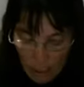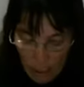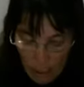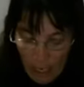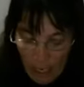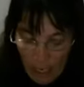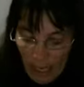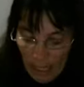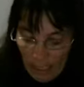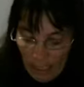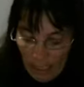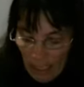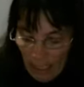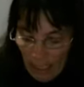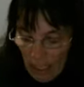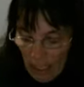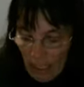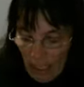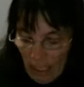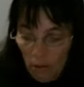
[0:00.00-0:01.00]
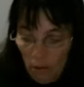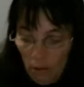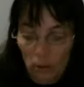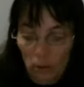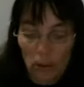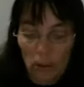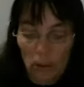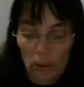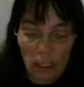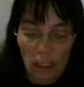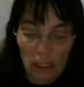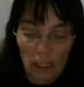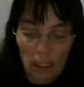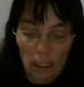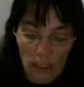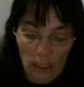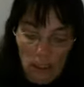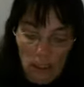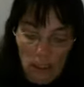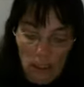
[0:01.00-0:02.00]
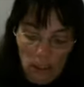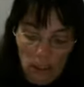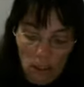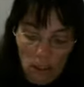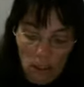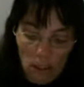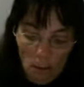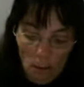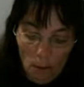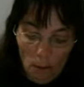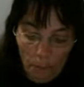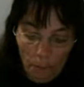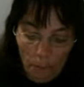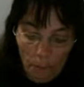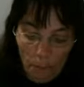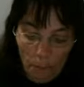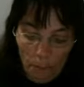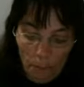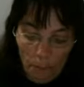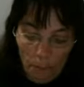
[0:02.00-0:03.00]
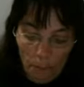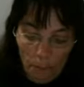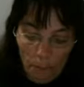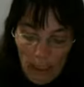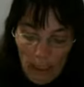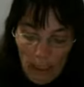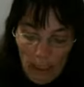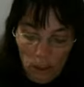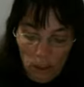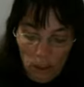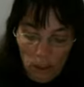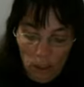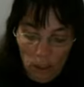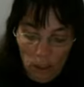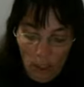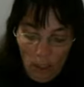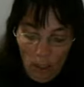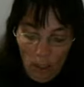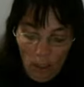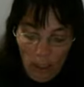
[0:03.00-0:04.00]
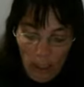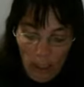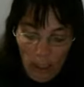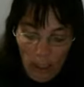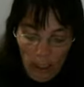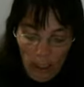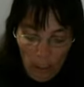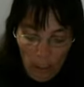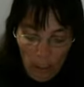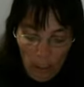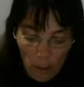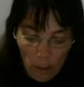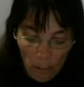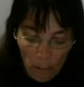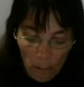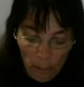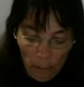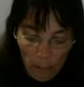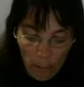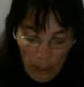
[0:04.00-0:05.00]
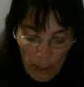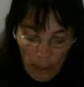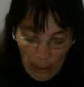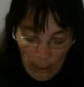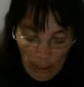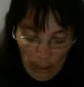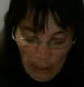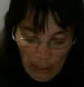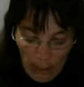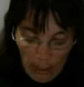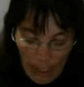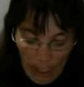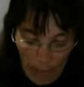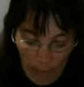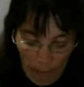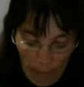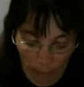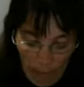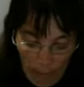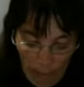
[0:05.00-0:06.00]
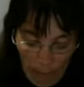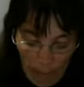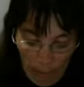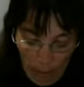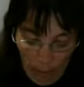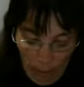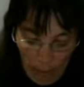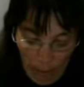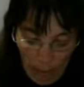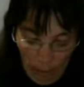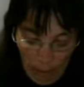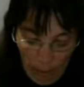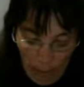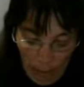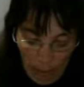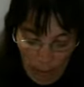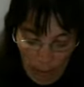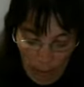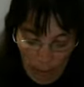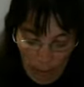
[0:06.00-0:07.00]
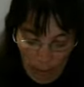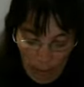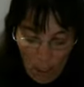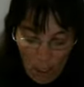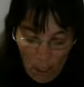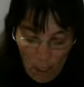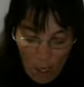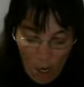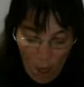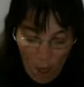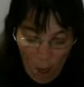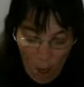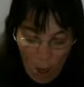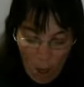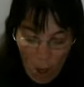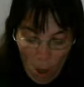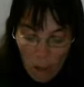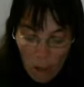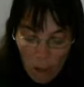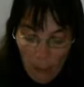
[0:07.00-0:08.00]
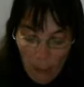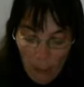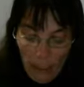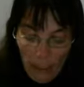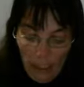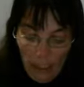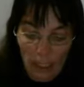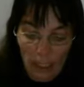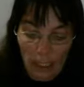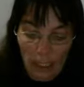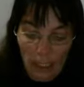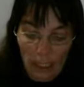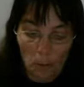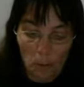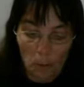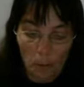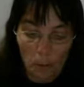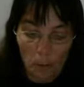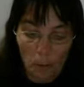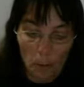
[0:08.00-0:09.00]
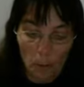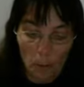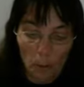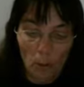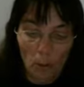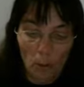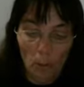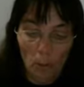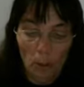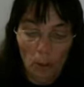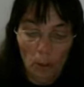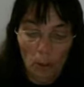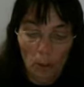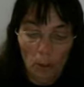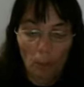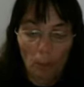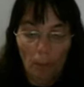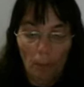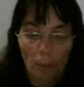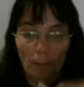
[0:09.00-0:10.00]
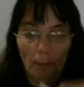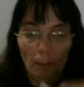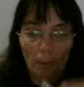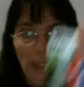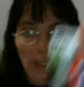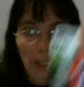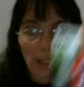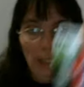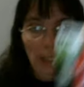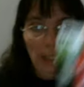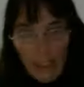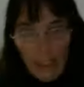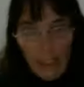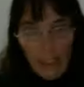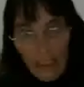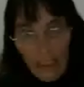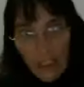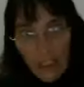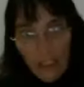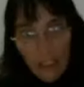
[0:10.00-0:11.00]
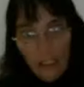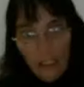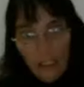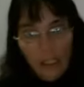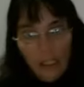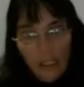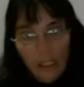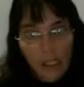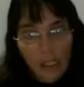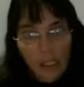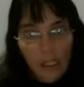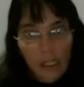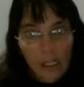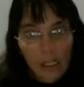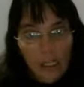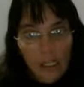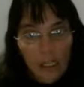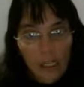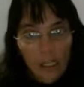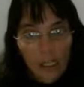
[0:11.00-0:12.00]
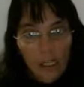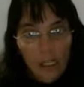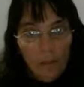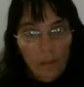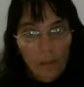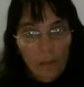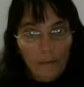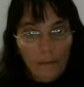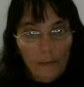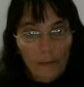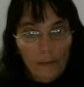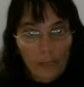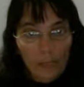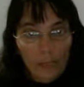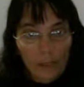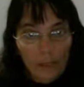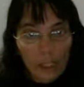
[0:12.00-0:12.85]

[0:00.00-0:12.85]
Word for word: I got these fruit scented gel ink pens that everybody was holler Holland. I got the purple, blue, and pink. My favorite